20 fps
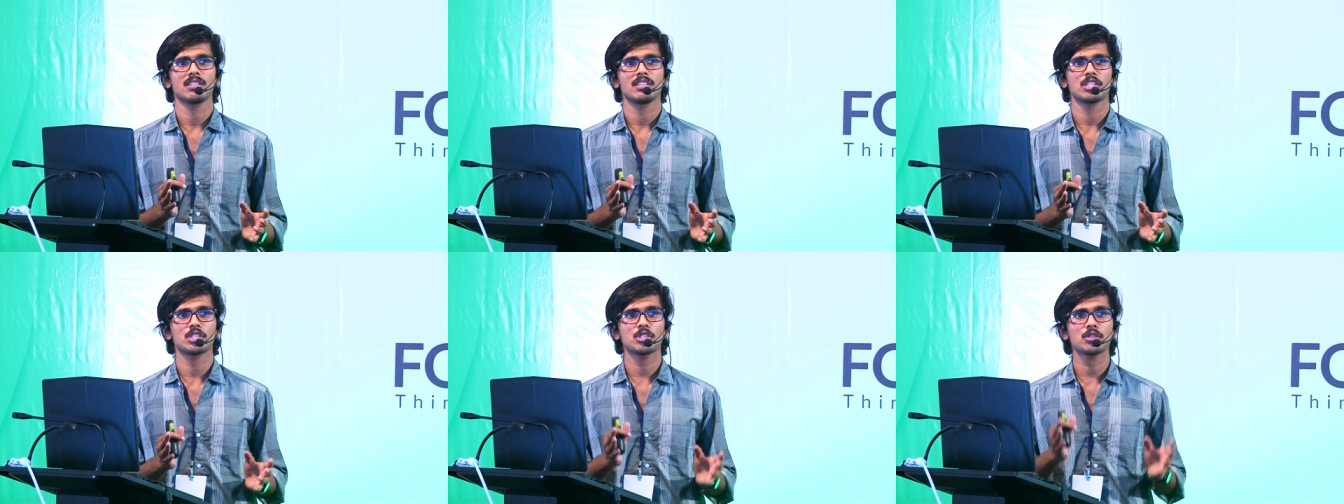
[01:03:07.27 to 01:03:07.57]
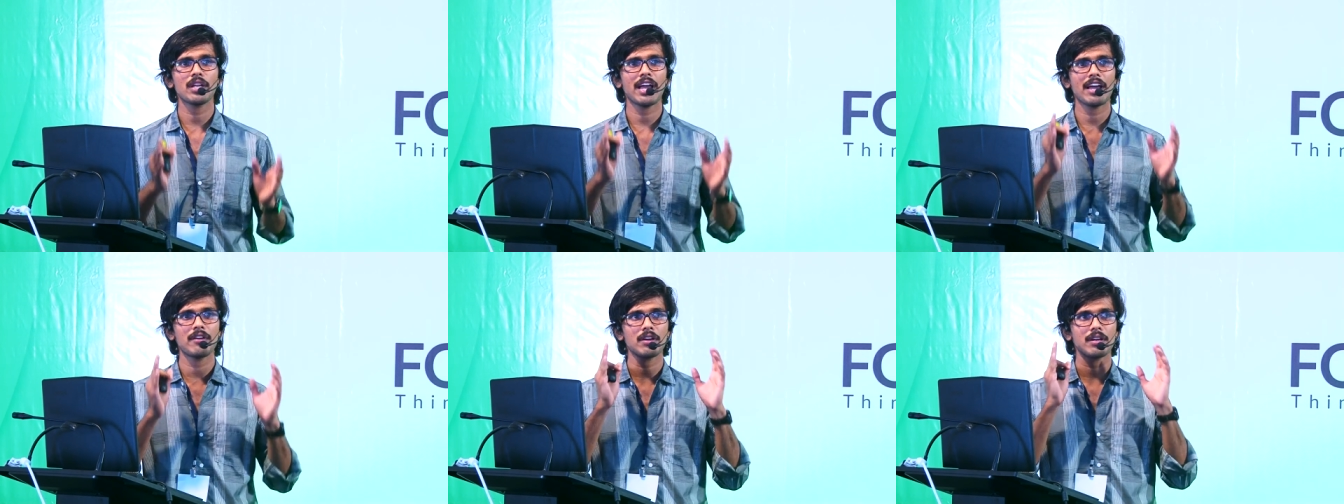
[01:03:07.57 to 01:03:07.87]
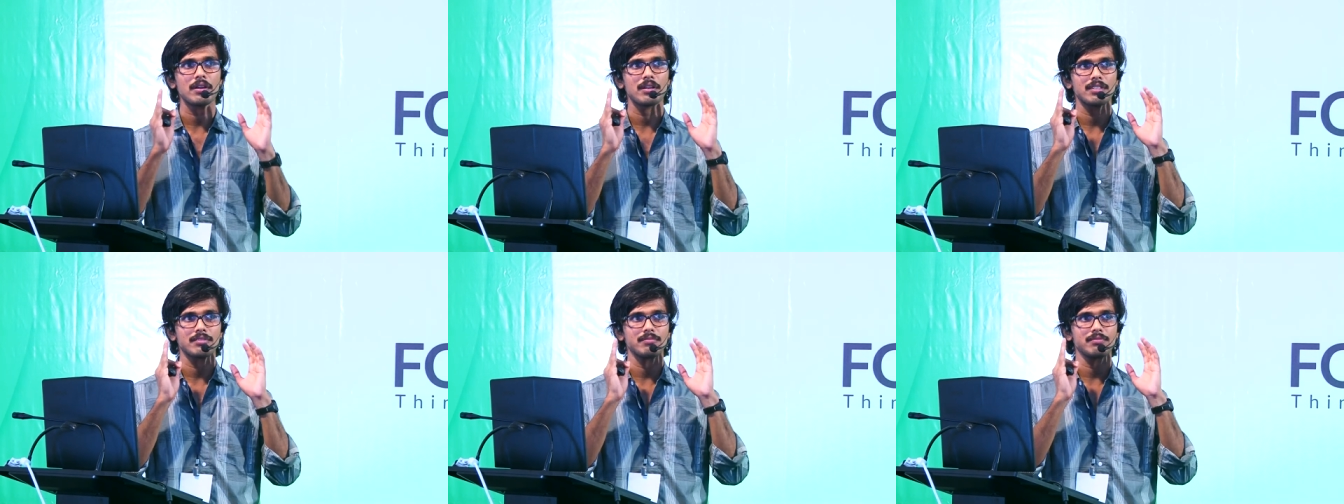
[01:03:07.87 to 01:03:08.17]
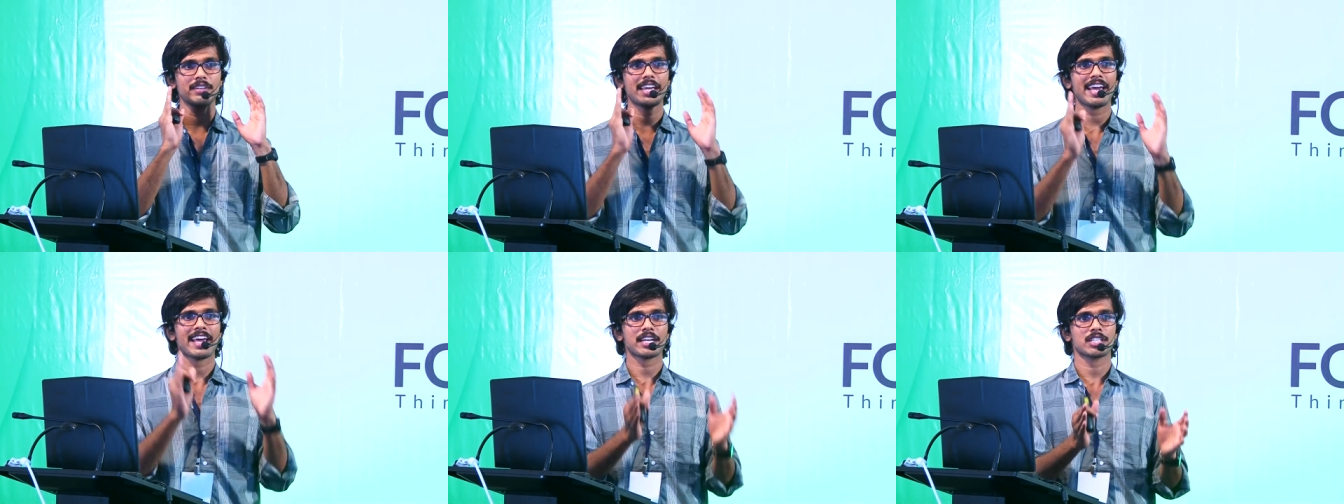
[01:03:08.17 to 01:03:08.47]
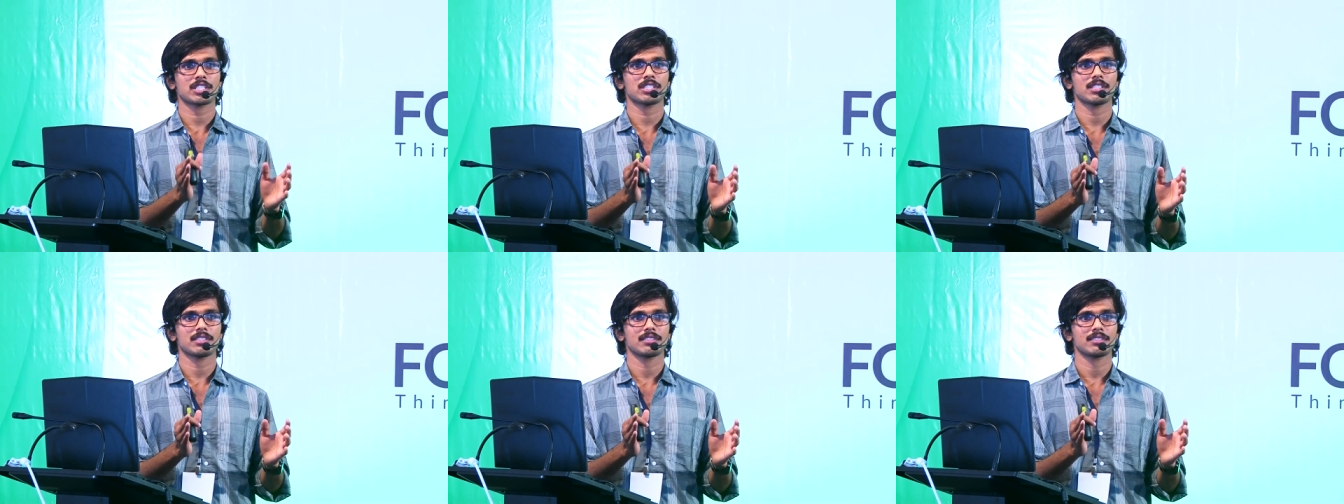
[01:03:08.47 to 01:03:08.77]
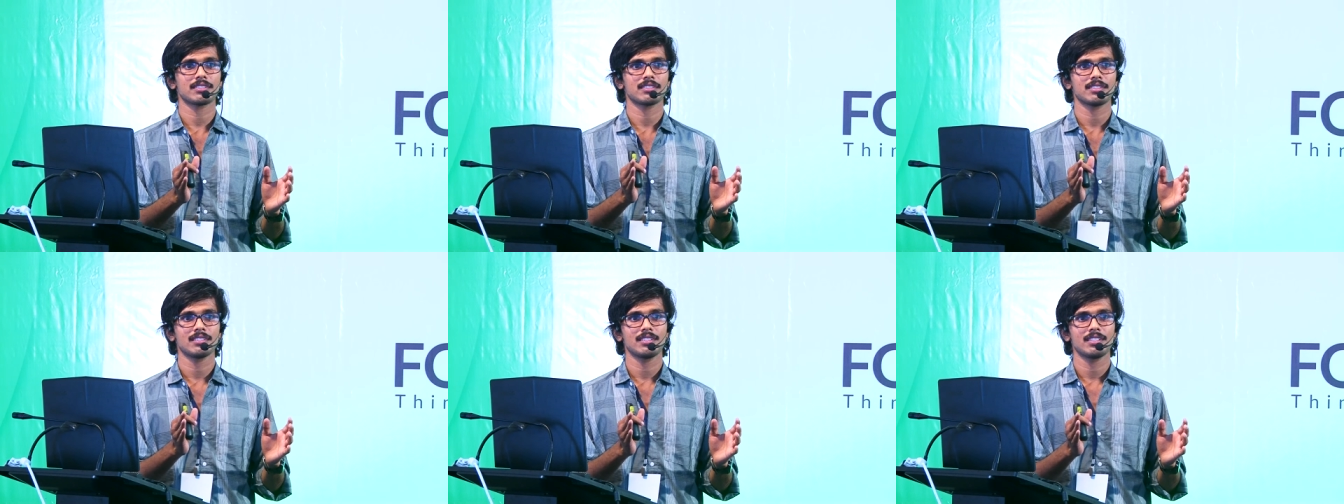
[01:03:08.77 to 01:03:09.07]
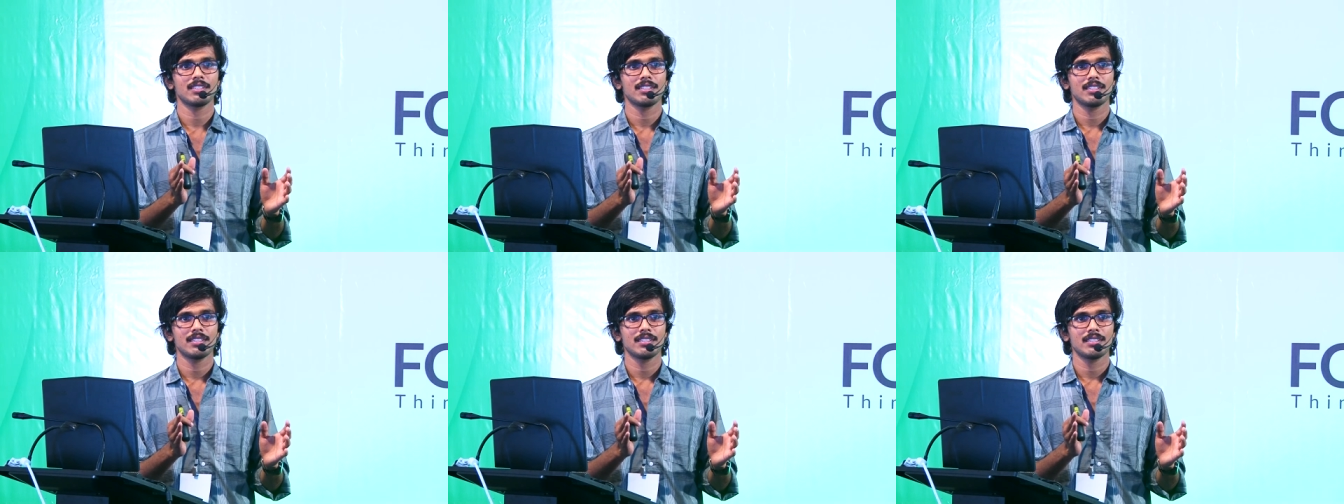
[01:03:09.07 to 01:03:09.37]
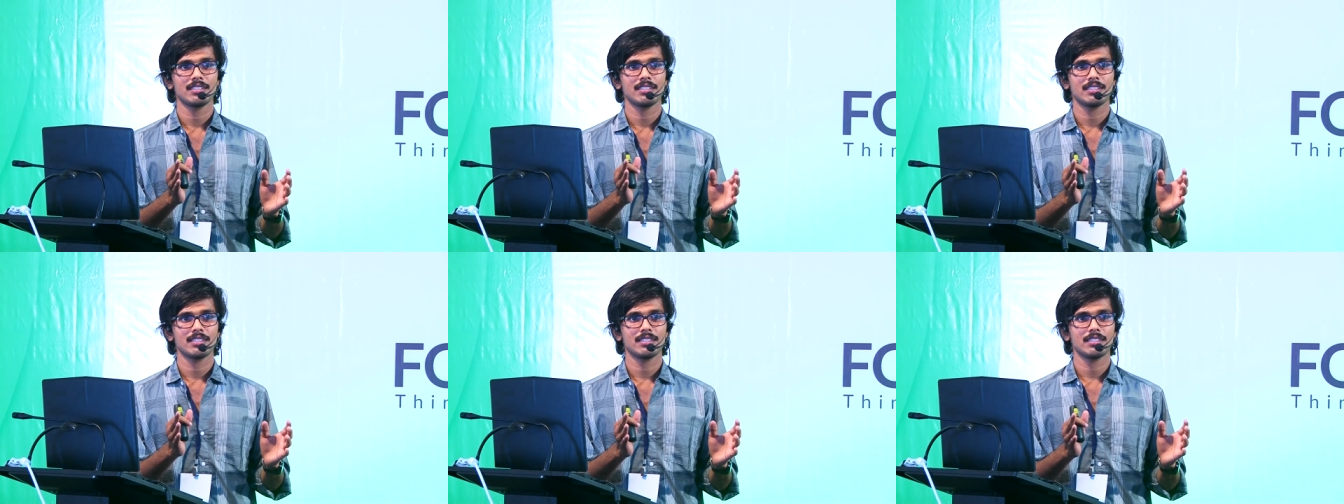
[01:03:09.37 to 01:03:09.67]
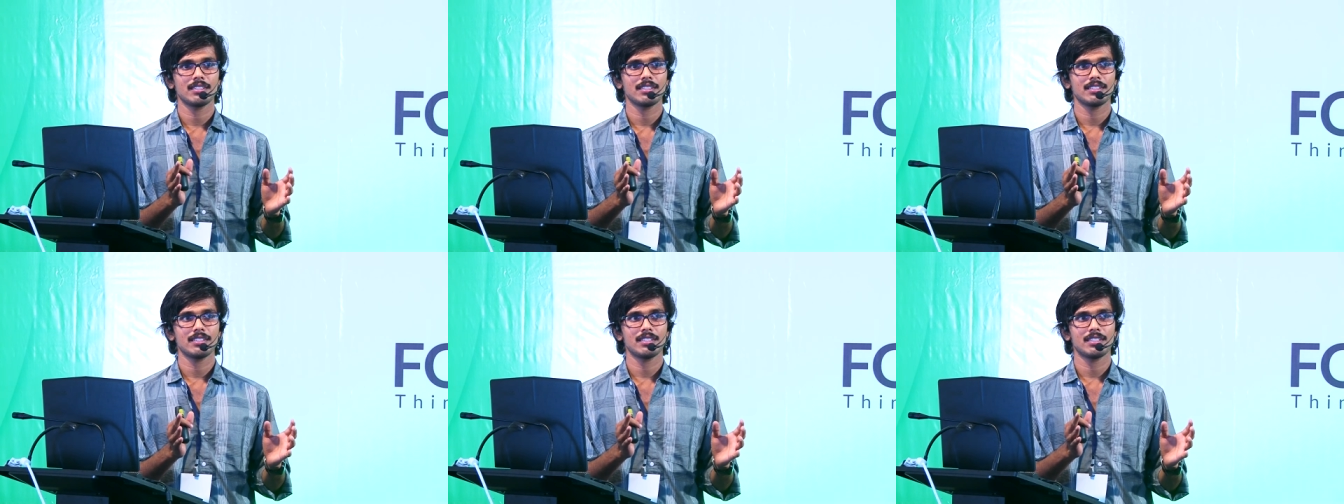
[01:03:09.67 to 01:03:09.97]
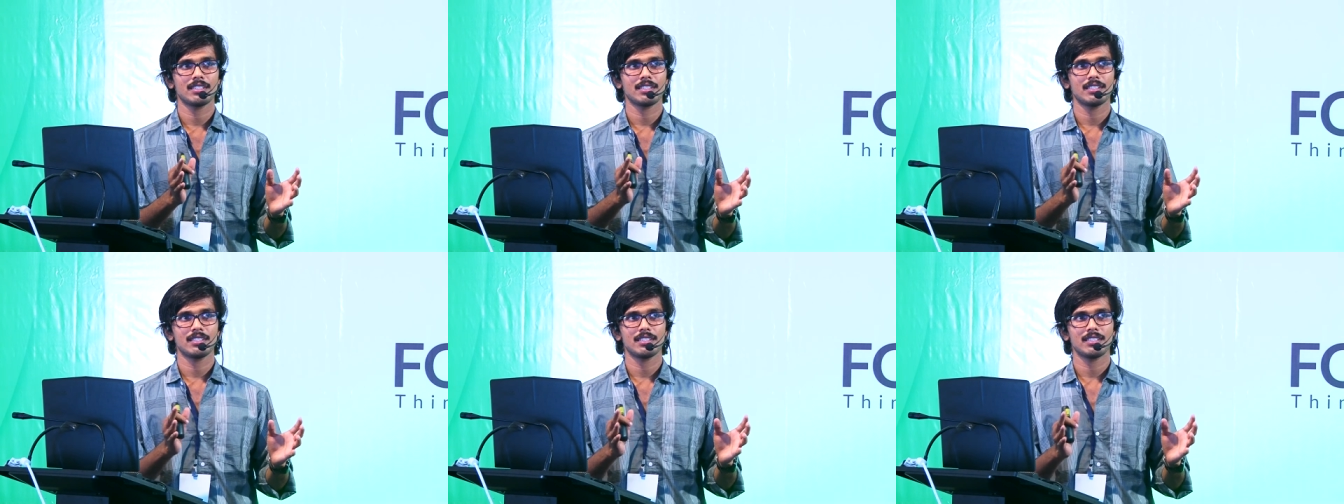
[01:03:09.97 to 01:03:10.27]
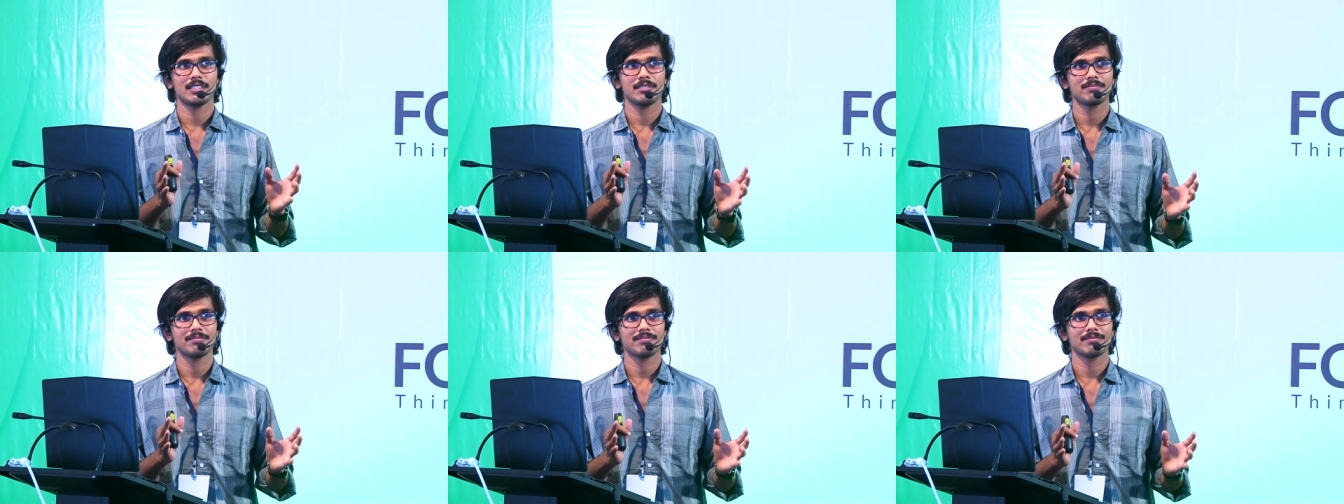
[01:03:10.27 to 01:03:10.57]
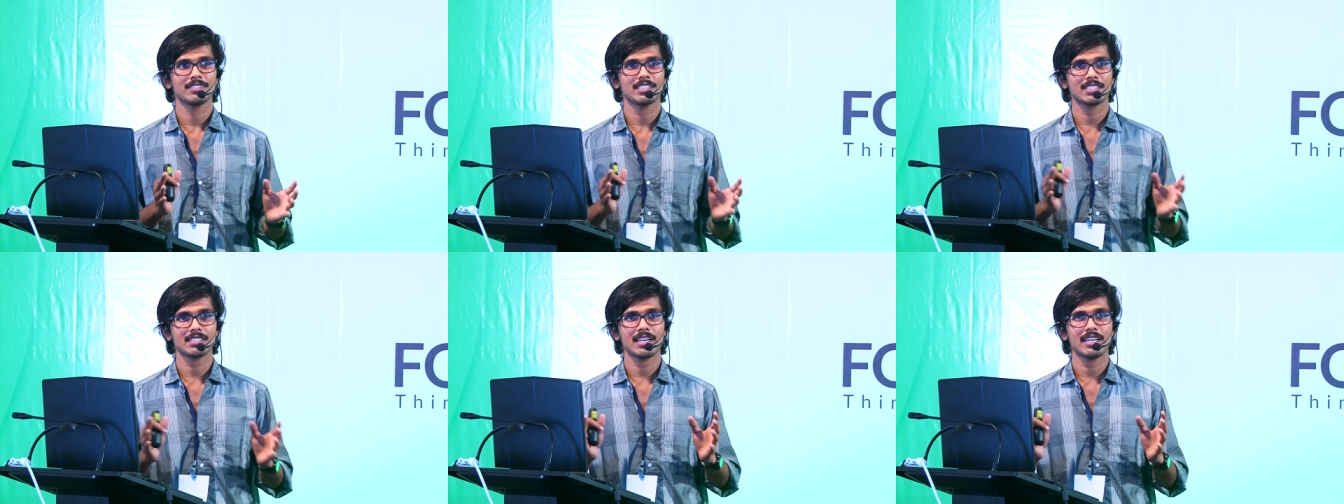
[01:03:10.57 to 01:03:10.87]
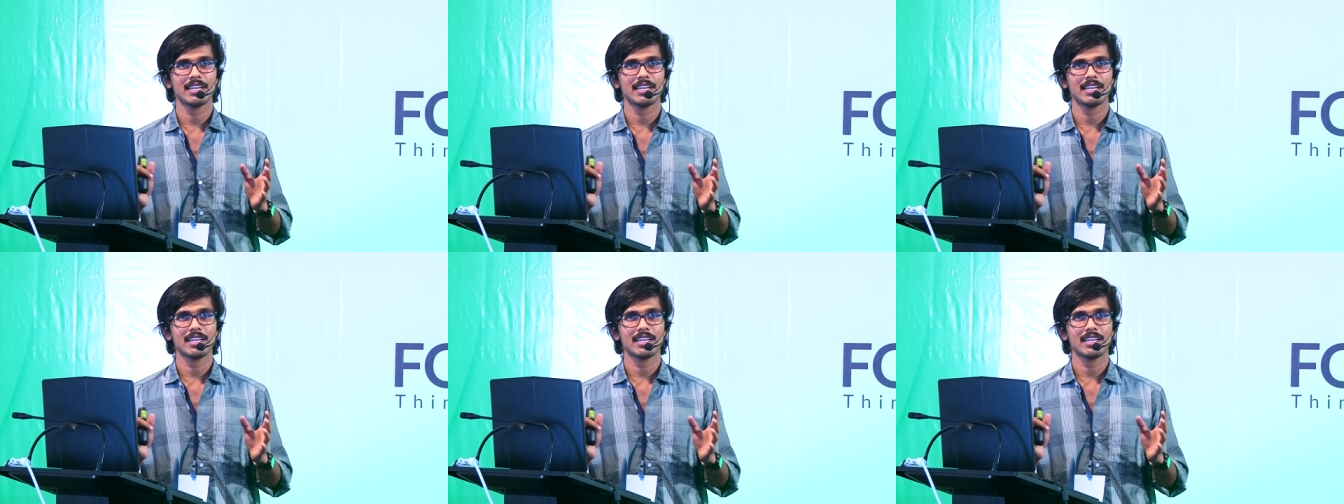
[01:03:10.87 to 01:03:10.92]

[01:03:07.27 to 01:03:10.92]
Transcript: It should have a direction. Uh, it's